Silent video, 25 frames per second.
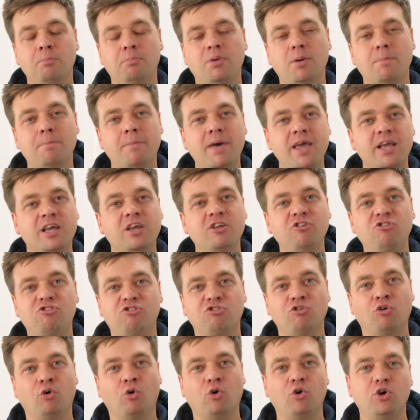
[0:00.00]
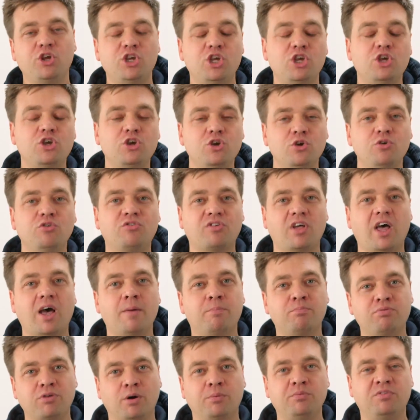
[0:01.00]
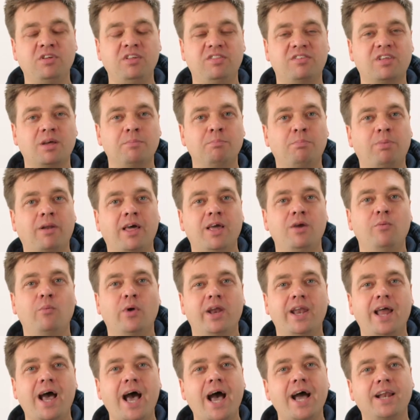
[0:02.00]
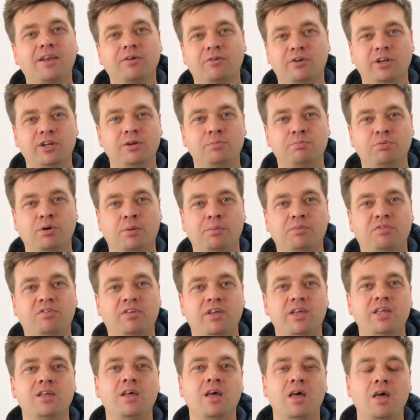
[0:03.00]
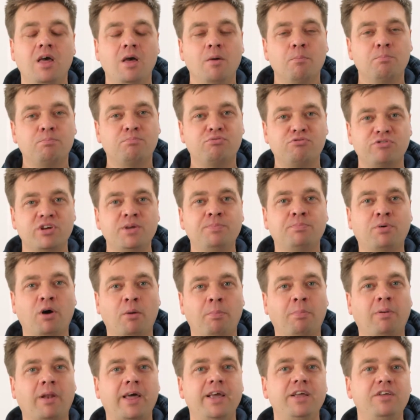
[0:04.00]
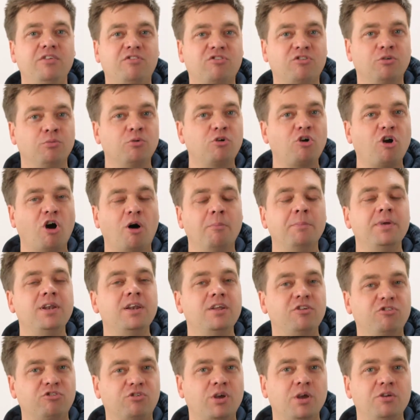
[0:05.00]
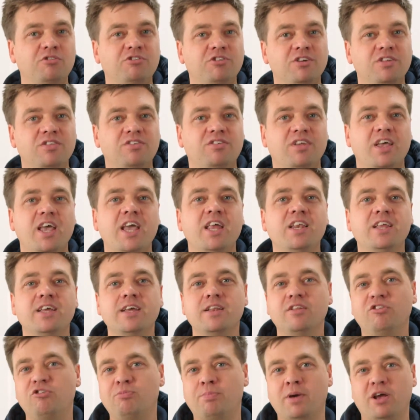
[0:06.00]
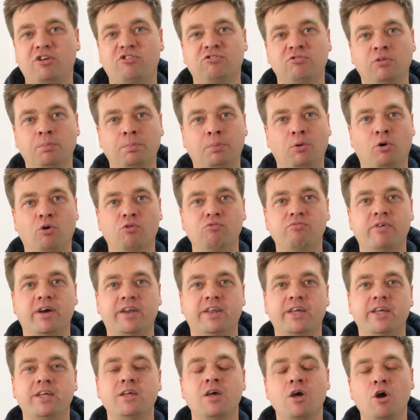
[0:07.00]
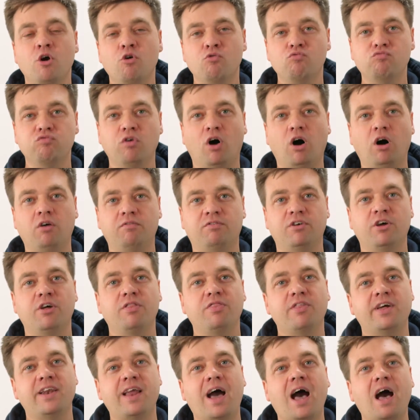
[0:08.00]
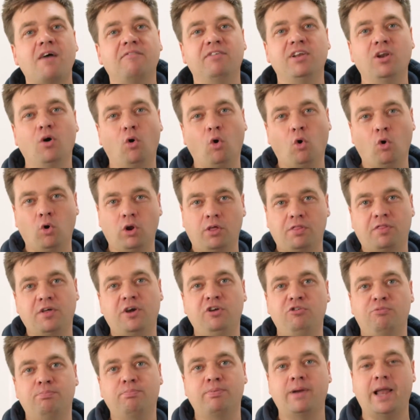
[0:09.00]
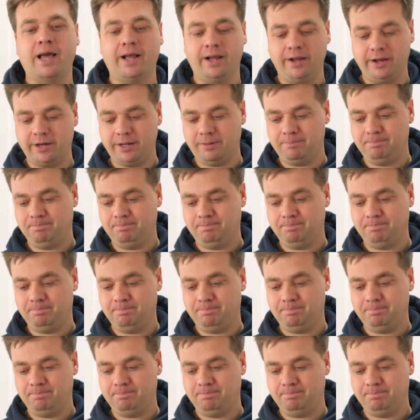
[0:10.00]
but making sure you use a property template when adding on your property, pre-populate some common descriptions in the inspection report ready, rather than having all of those blank.